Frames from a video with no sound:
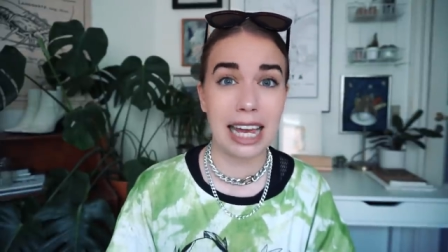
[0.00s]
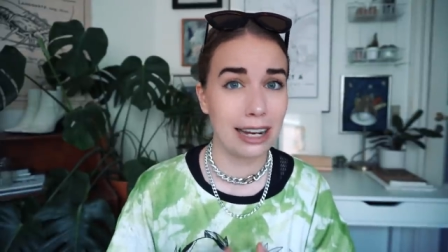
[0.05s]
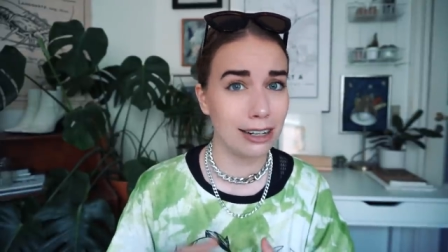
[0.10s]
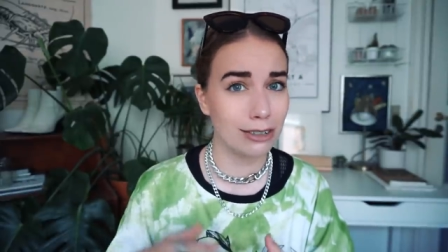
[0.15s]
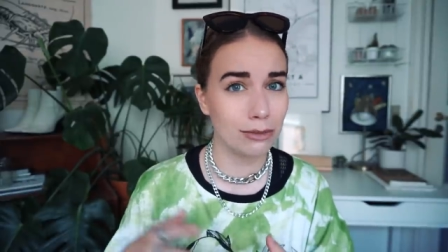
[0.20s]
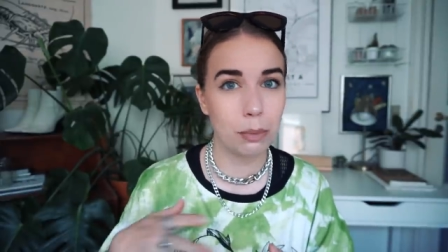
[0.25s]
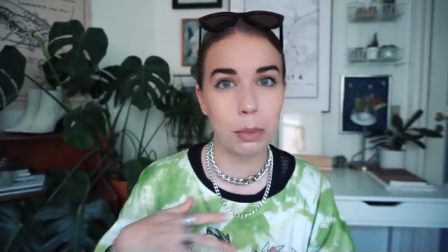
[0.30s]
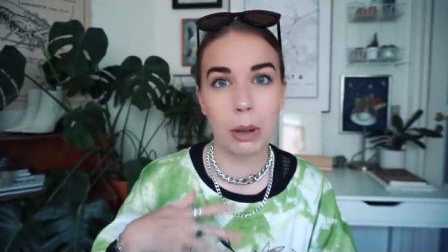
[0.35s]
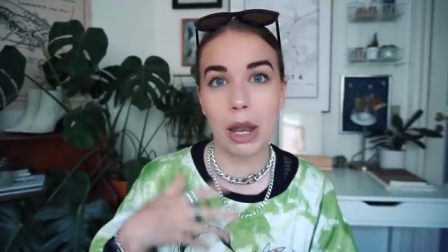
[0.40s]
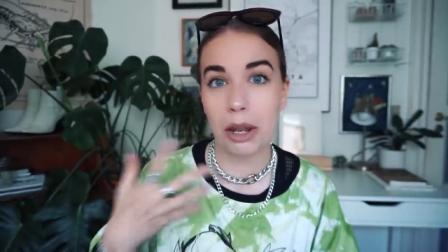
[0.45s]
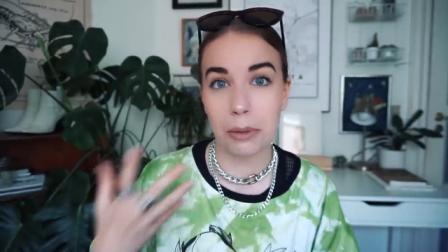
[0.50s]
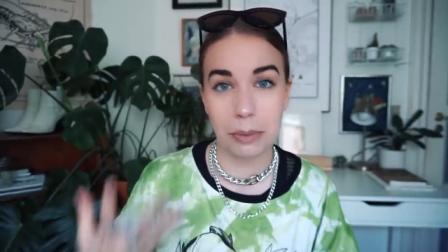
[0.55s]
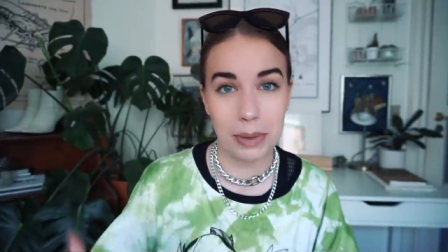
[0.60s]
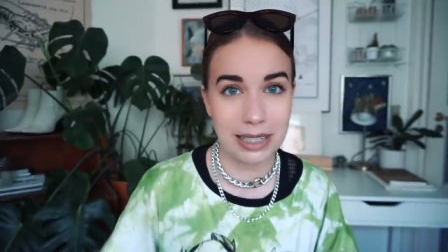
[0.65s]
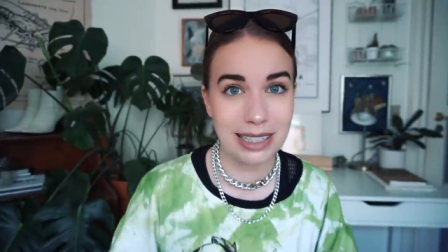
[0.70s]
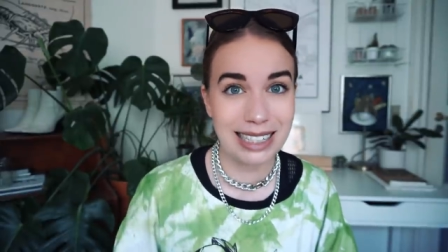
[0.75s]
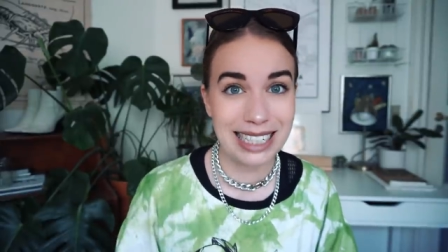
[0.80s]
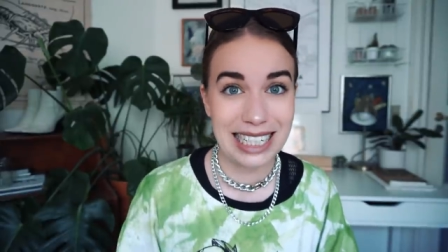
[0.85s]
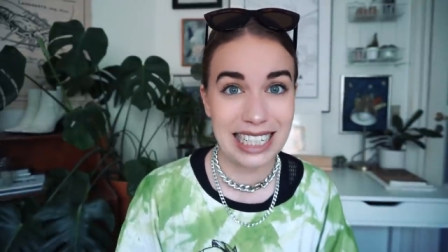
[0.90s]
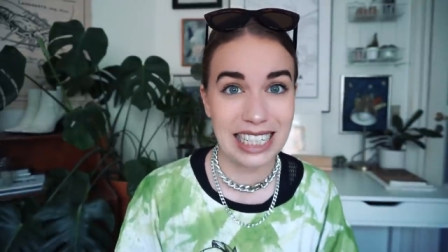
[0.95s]
and
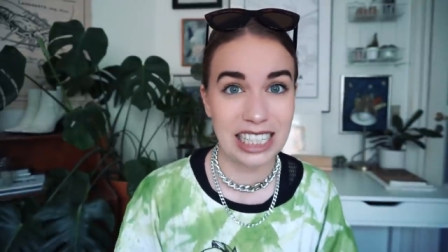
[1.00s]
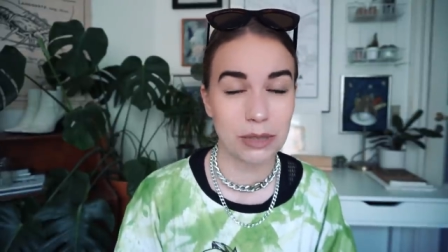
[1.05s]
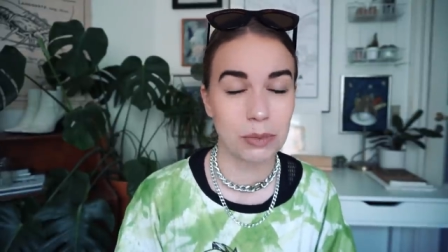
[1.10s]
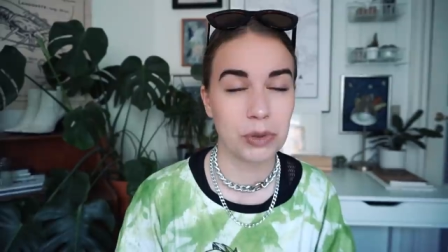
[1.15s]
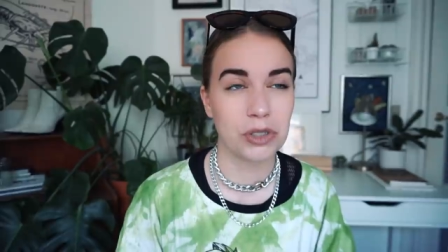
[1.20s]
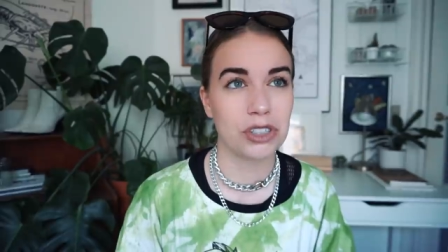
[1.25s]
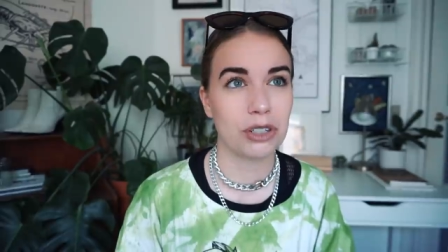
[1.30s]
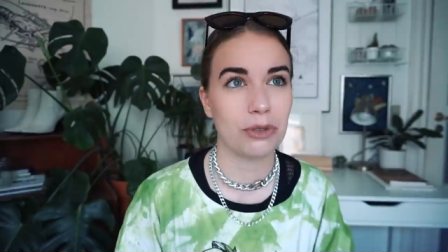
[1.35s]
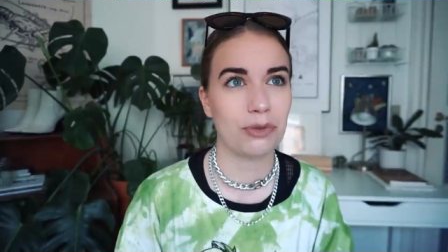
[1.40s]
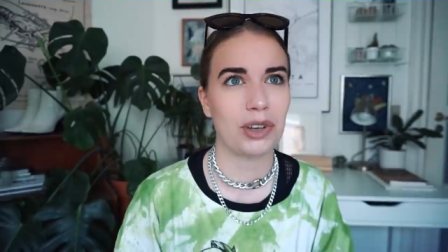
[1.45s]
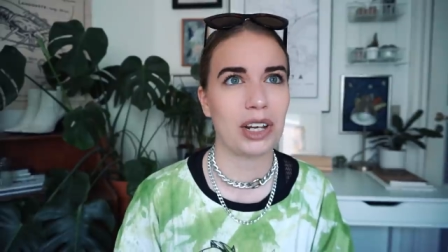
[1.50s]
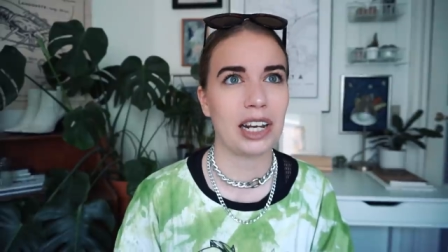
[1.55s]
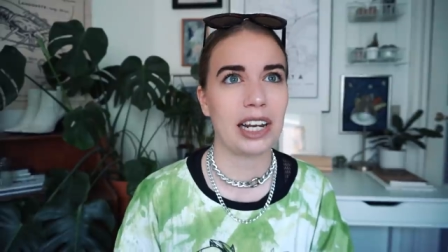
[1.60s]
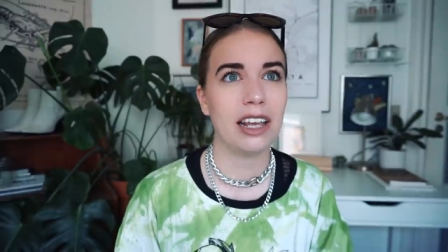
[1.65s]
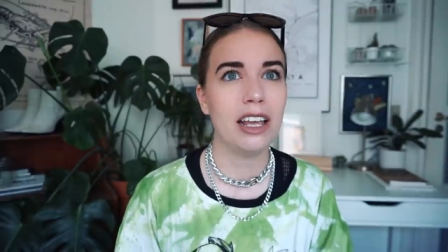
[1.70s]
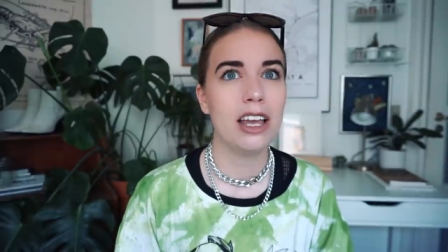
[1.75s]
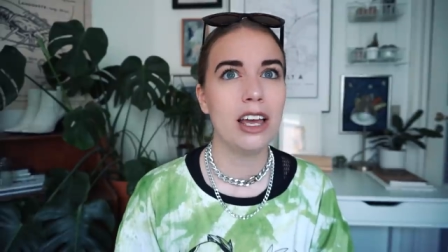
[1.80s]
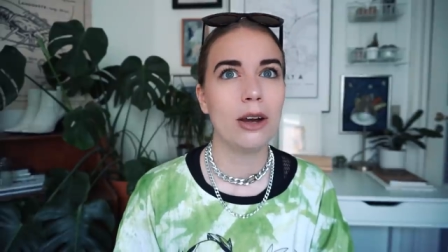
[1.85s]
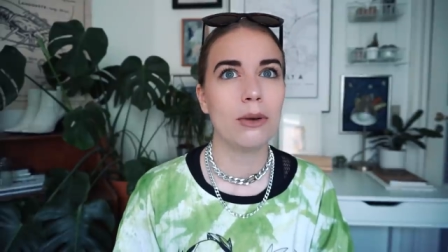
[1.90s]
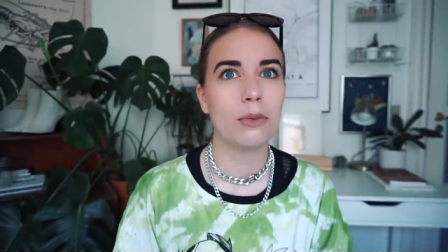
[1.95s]
plant-based eating
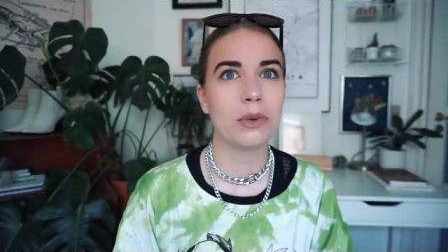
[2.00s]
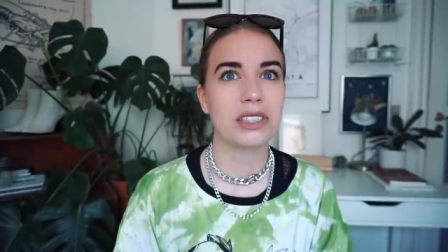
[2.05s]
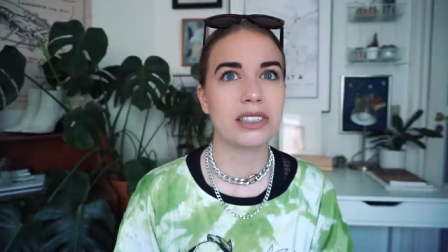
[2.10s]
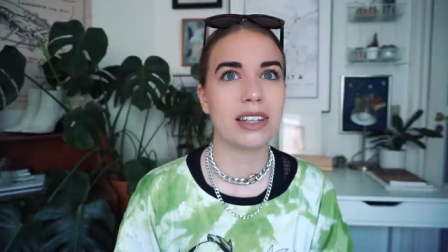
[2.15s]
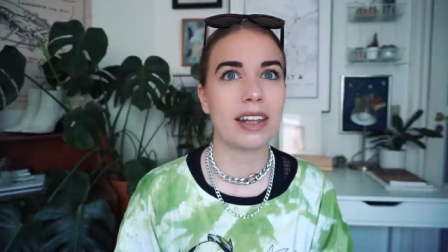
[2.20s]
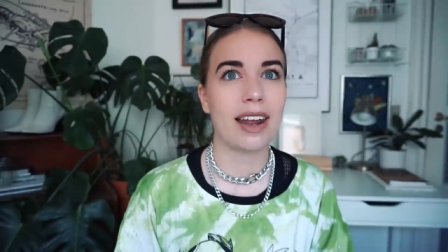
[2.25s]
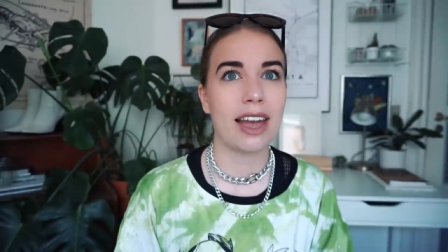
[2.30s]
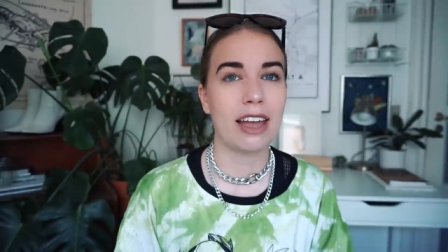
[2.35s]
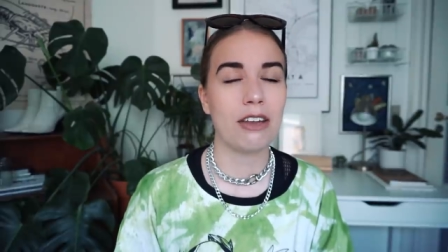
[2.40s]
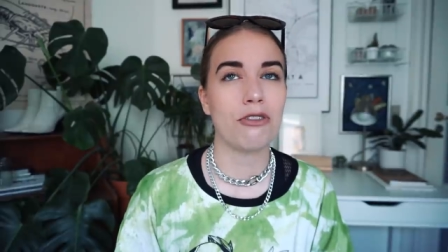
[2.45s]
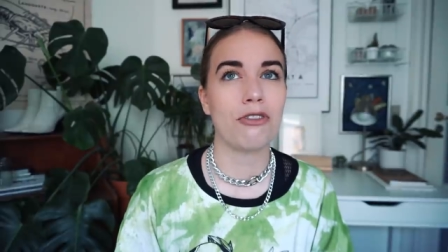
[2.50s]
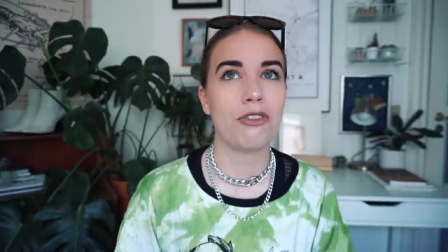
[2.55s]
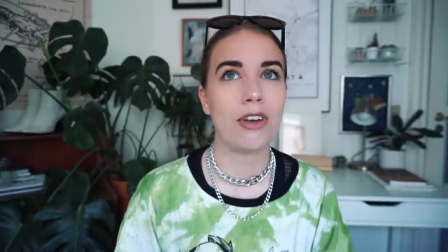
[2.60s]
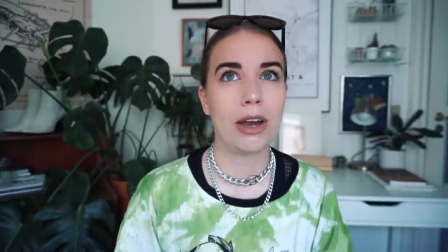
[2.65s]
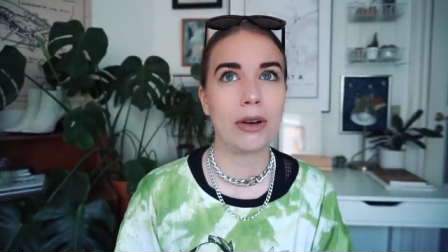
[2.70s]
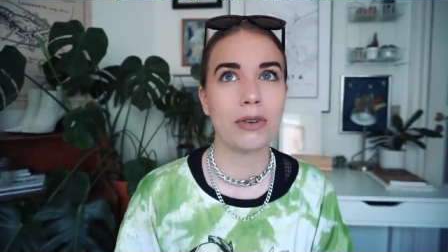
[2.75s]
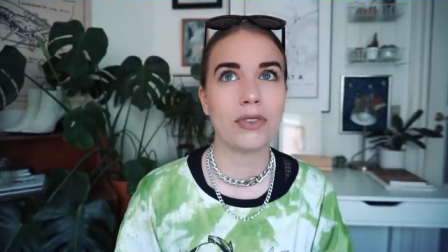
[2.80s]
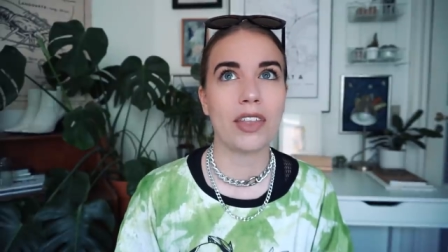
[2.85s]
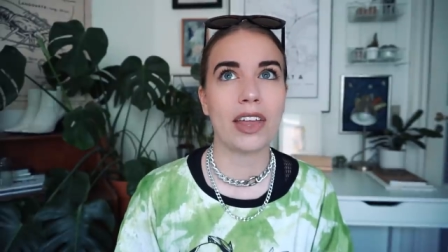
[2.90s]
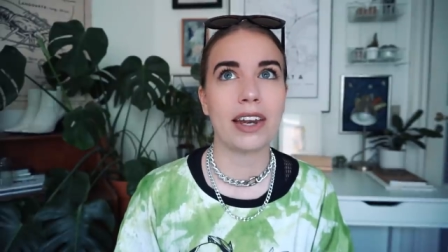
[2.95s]
specifically was that I
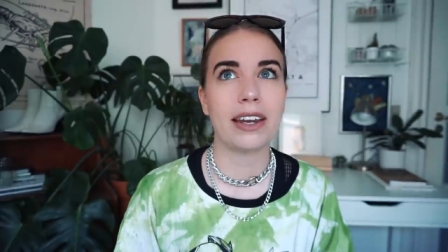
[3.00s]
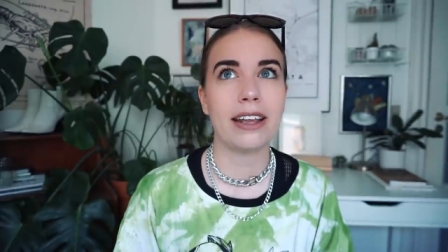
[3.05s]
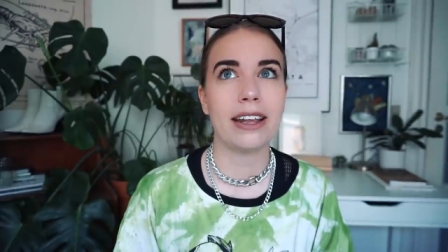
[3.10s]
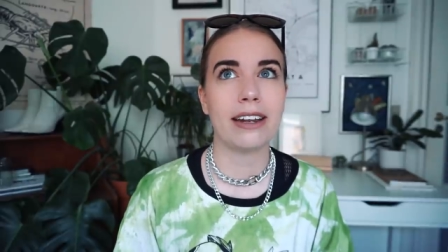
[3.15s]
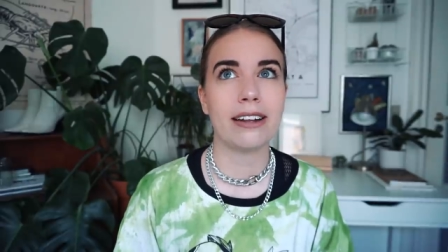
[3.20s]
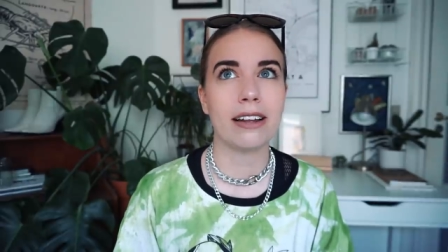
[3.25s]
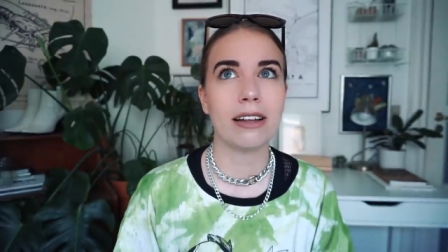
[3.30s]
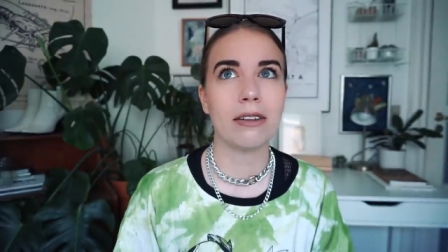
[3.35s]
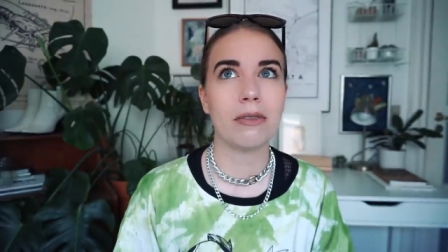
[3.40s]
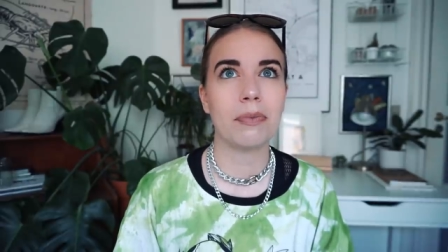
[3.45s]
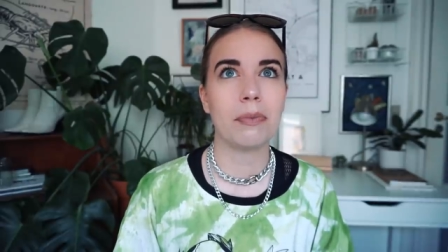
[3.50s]
found that it